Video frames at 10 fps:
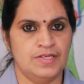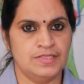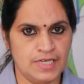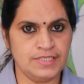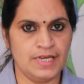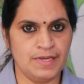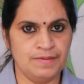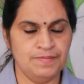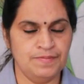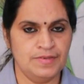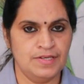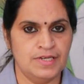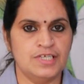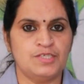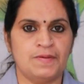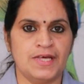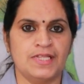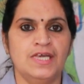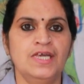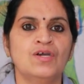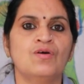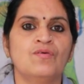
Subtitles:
That time display the